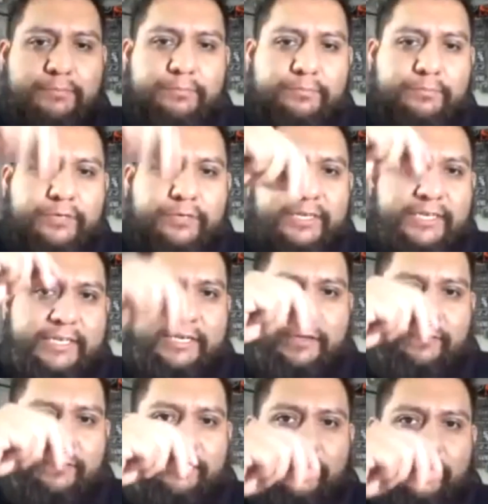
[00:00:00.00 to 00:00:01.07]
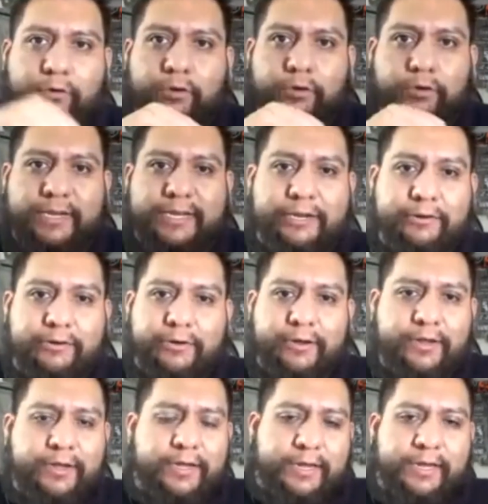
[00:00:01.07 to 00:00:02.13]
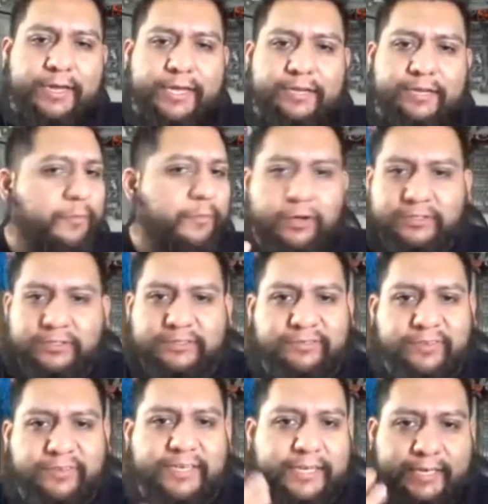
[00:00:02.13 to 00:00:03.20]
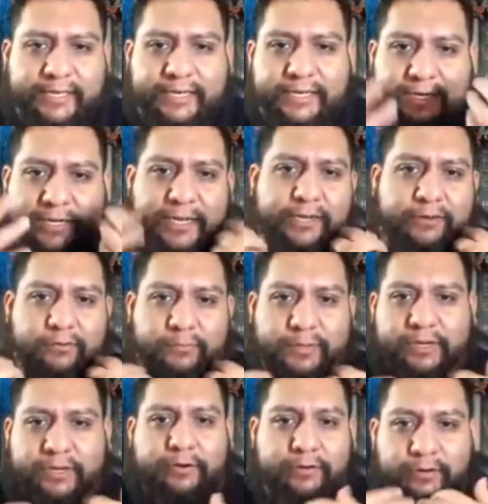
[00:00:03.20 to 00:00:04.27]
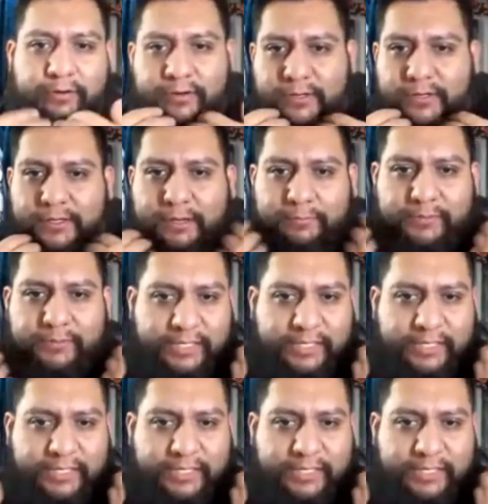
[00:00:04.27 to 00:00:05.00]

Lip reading: putting enough oil on there and kind of emulsifying and getting in their beard. I'm thinking